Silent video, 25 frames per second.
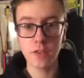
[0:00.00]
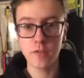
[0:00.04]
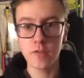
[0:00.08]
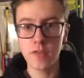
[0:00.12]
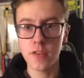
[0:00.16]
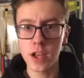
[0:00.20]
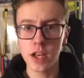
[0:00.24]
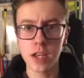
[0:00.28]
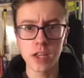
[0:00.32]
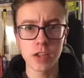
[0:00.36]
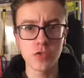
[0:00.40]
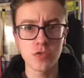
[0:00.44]

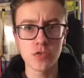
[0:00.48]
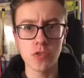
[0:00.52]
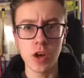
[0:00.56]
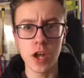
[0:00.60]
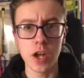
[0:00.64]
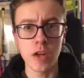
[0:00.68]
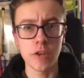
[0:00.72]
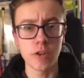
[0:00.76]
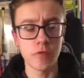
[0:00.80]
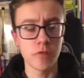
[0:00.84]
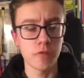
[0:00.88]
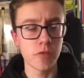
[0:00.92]
fairly grey
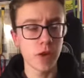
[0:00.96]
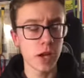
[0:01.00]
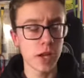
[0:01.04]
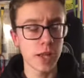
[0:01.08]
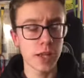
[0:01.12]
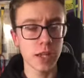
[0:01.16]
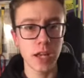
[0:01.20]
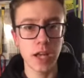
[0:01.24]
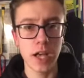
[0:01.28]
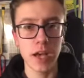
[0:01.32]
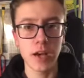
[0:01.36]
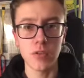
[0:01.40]
and fairly
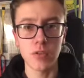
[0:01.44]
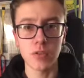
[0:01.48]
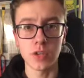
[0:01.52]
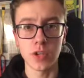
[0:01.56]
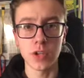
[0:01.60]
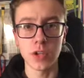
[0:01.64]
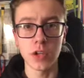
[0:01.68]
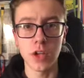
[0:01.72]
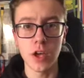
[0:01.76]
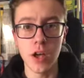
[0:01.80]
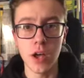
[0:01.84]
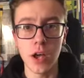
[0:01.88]
cloudy.